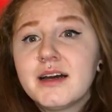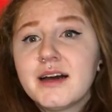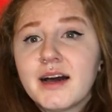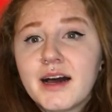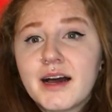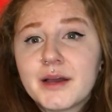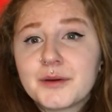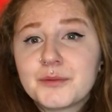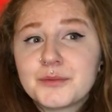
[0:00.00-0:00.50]

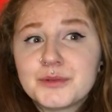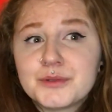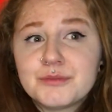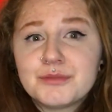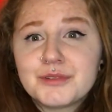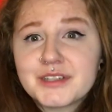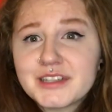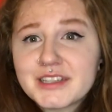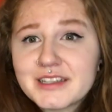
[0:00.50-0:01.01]
I would
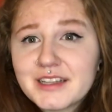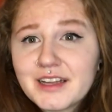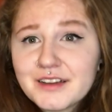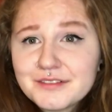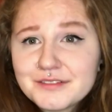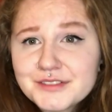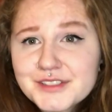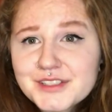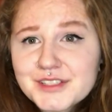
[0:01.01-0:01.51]
really
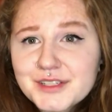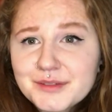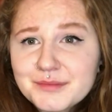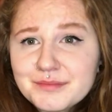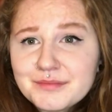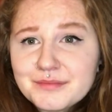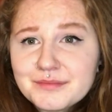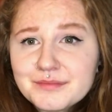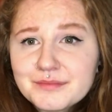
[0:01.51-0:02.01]
love
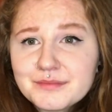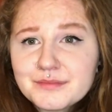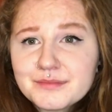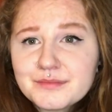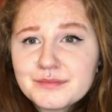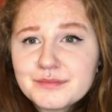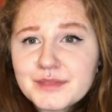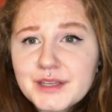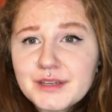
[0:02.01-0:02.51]
some
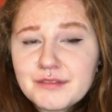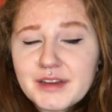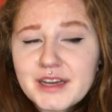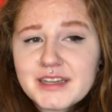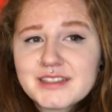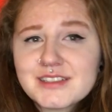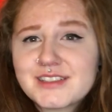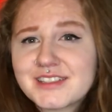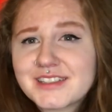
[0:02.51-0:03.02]

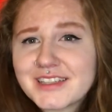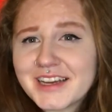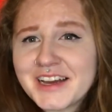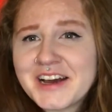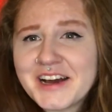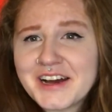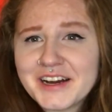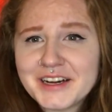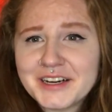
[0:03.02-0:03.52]
advice
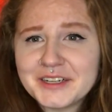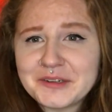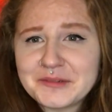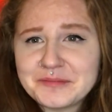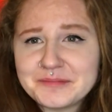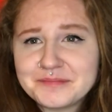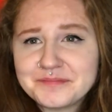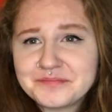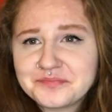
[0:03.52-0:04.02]

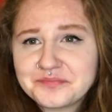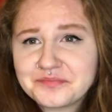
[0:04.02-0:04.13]
on